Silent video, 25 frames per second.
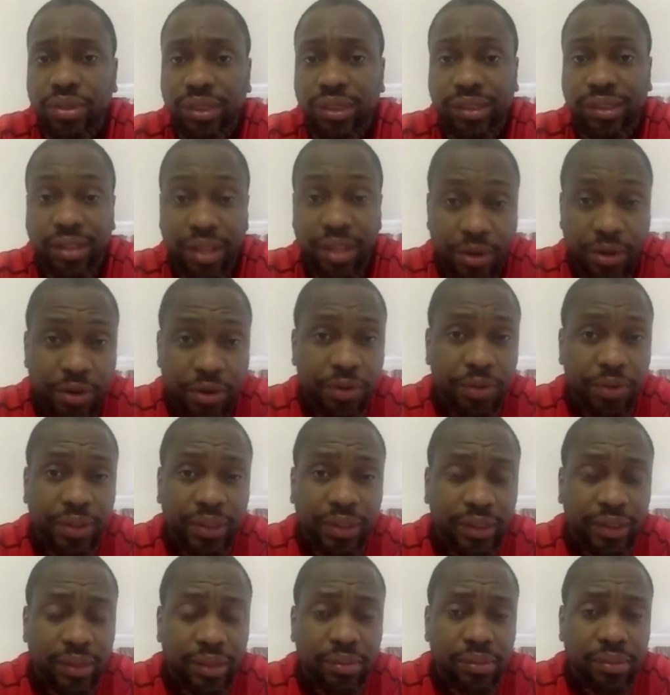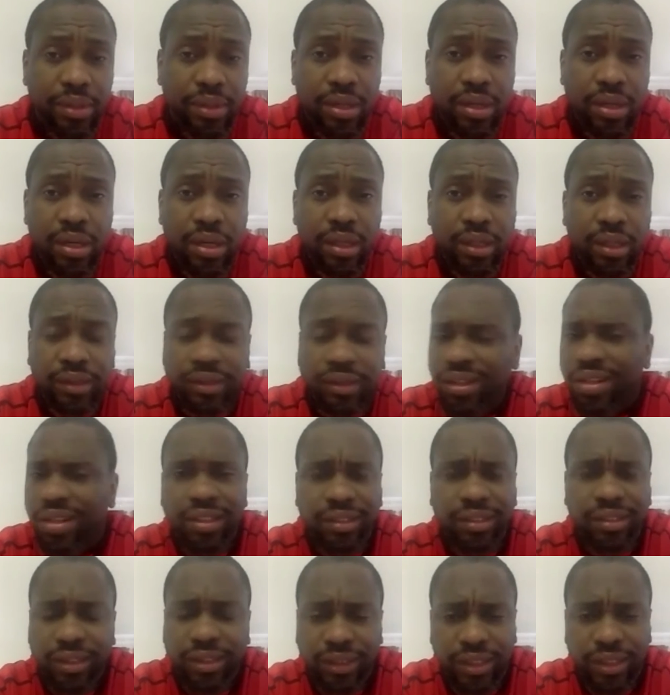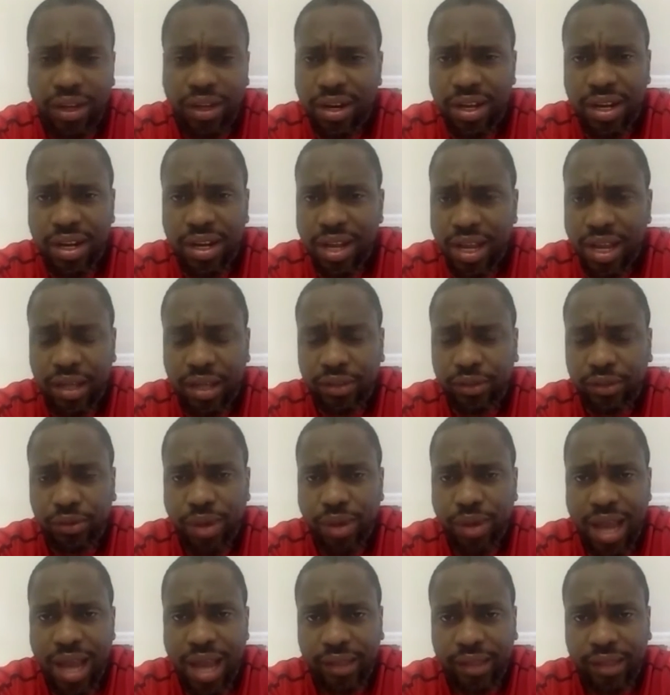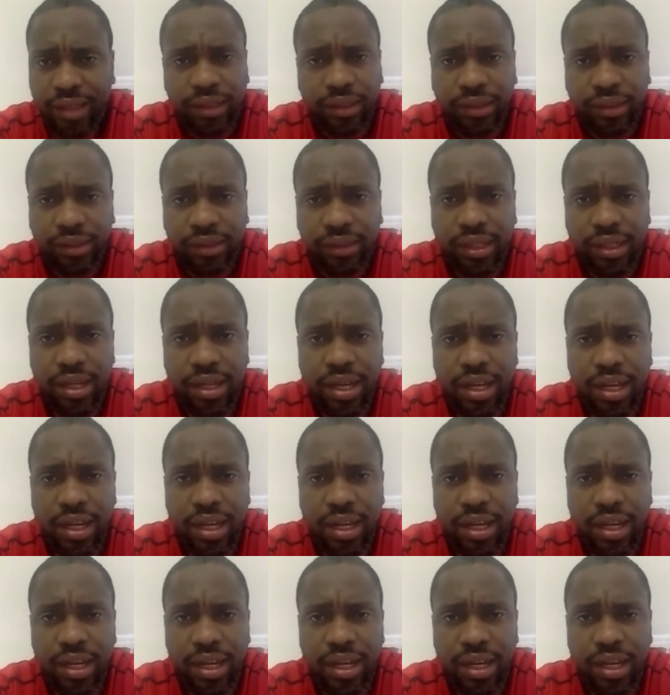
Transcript: this terrorism is not necessarily linked to ISIS.